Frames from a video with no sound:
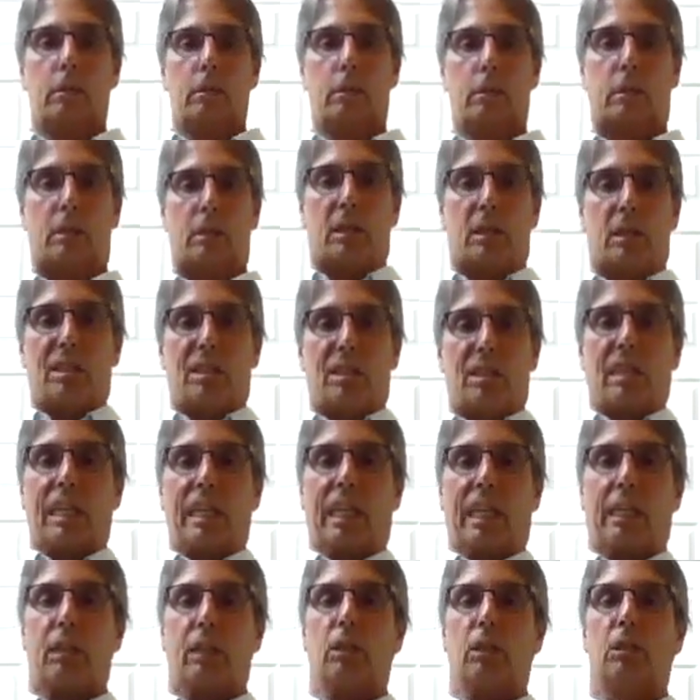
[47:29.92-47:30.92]
or just
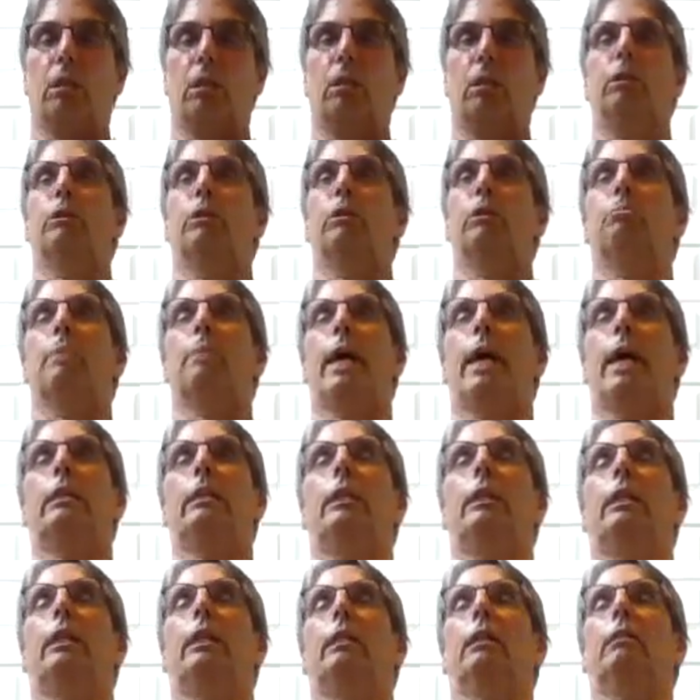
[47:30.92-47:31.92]
kick your shoulders
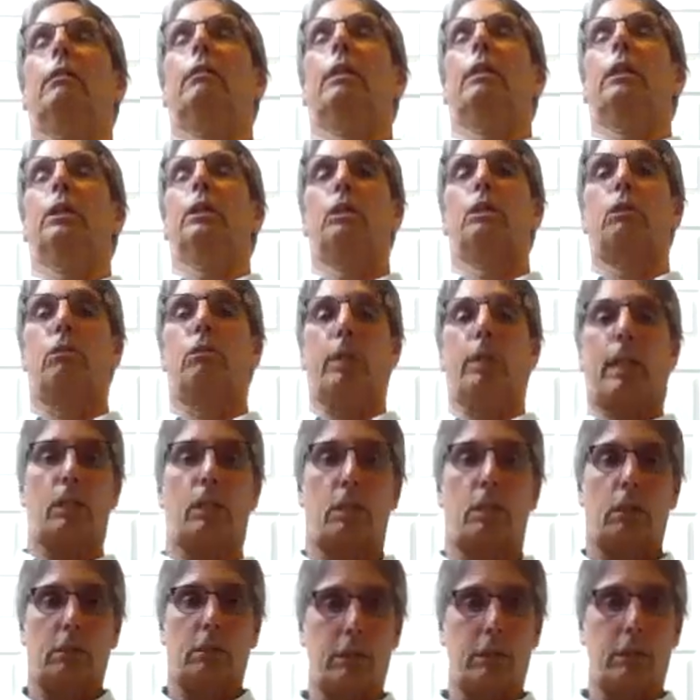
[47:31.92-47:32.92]
back to get a little
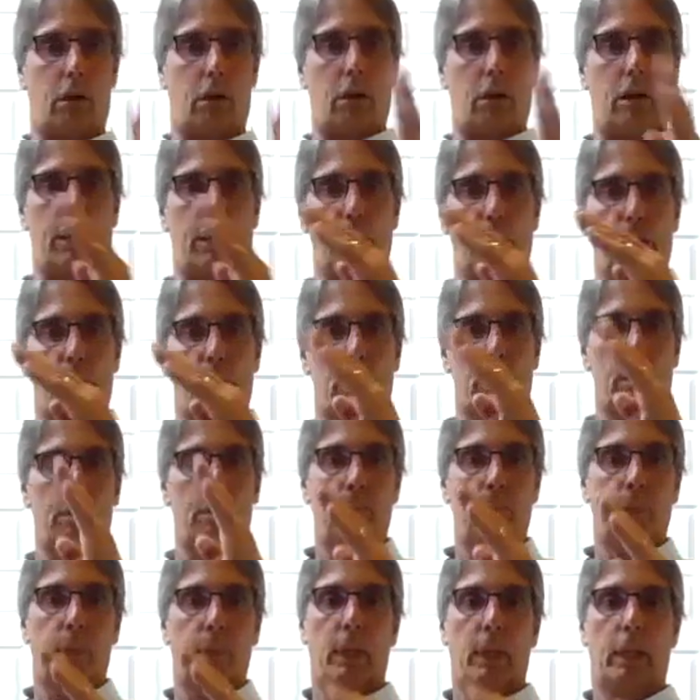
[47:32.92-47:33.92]
stretch, a little
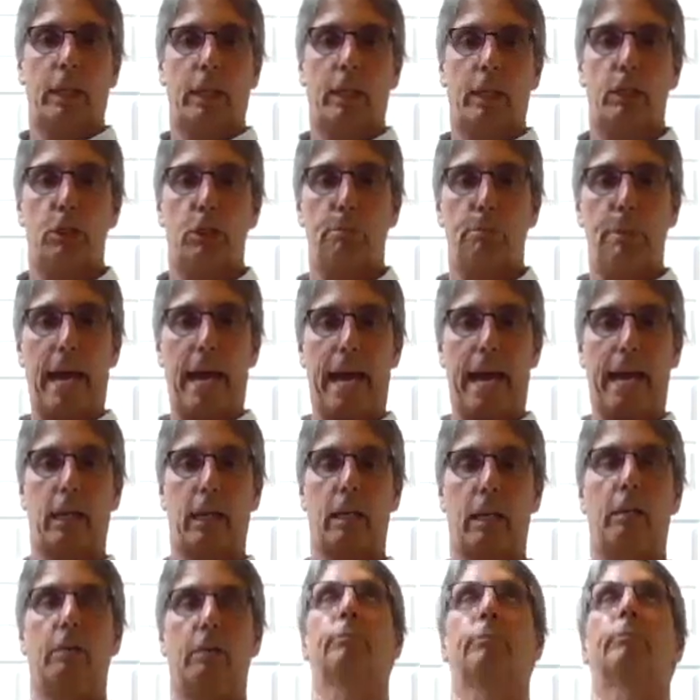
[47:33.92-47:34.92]
arch in your
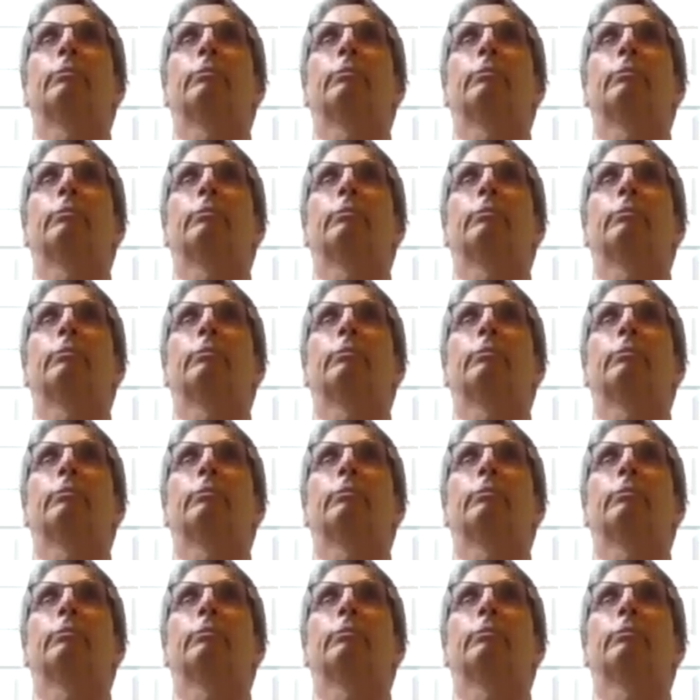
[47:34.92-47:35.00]
back.